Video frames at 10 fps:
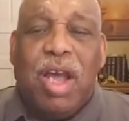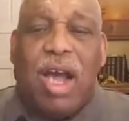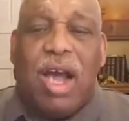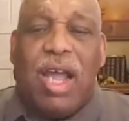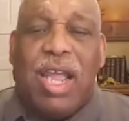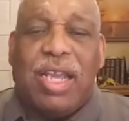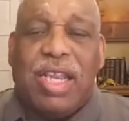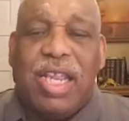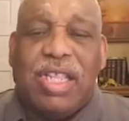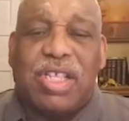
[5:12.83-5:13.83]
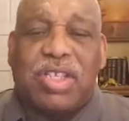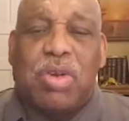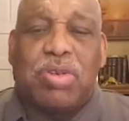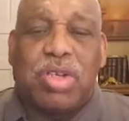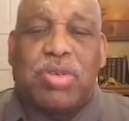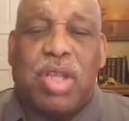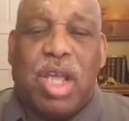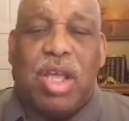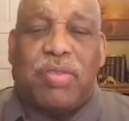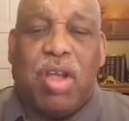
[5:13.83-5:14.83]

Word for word: Uh, and he that searches uh,